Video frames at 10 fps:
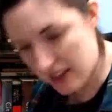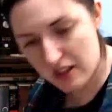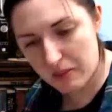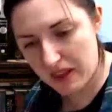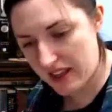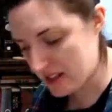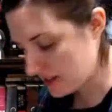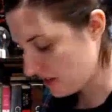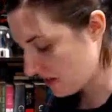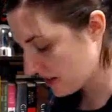the place
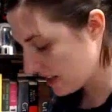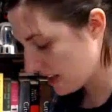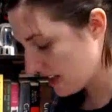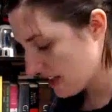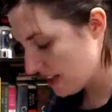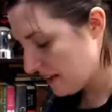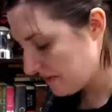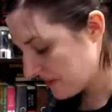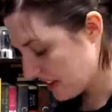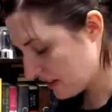look
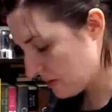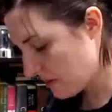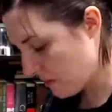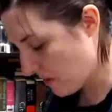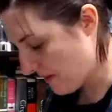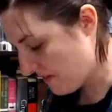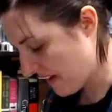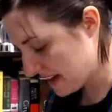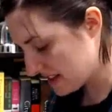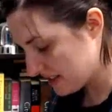a little bit more
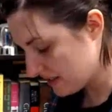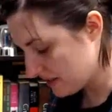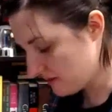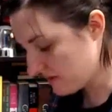festive,